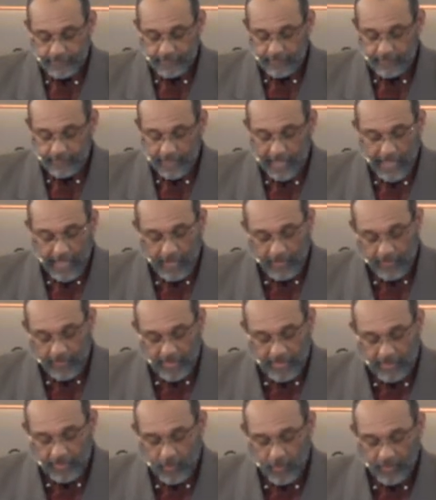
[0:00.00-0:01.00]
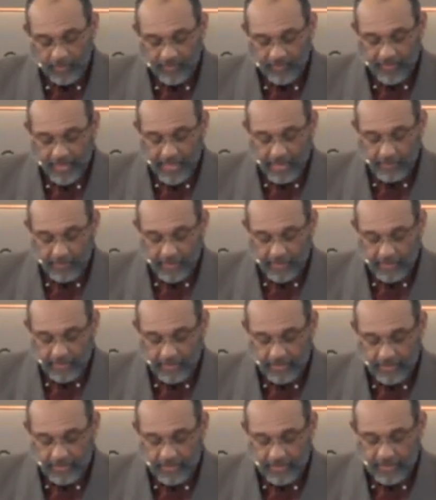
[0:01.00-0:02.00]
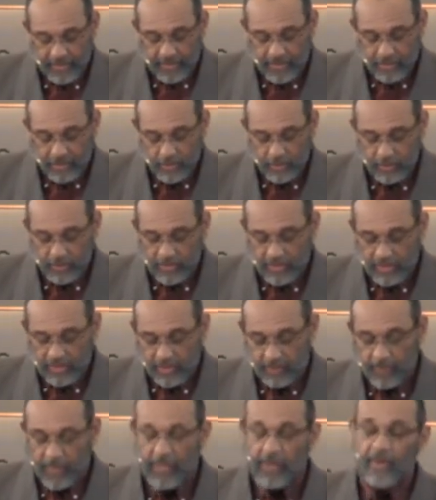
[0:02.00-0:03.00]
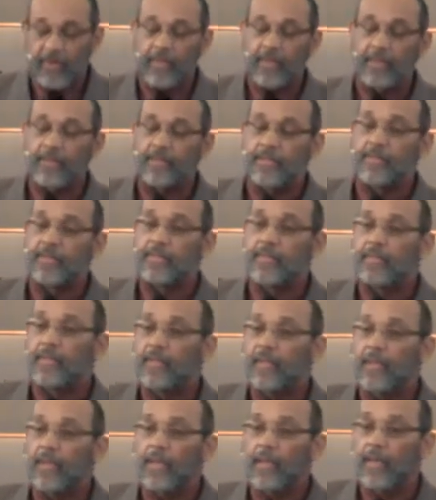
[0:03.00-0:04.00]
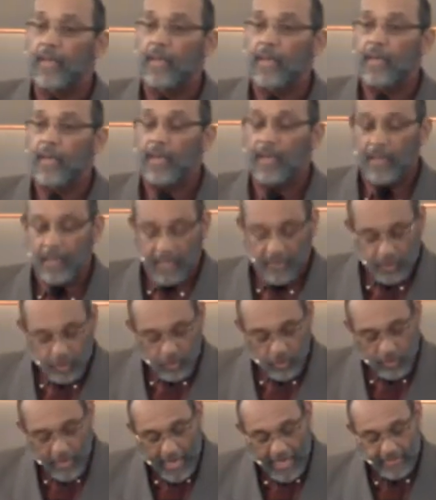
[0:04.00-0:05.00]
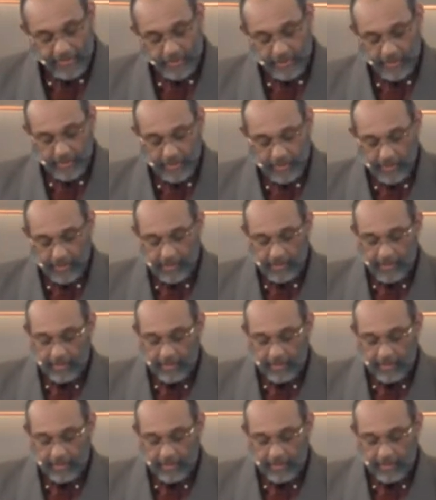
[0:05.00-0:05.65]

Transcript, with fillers: How many more families need to experience a tragedy